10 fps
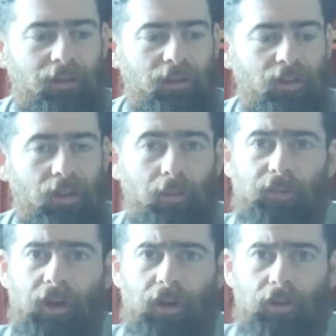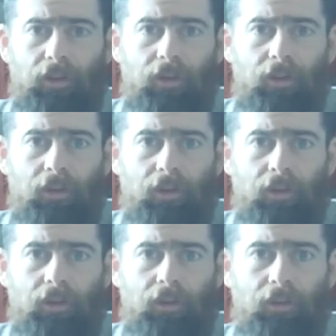summarize
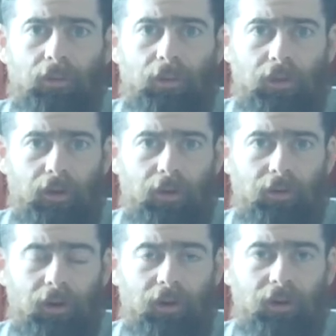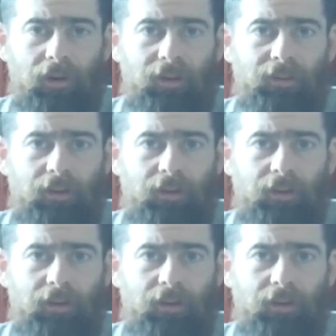what's going on here.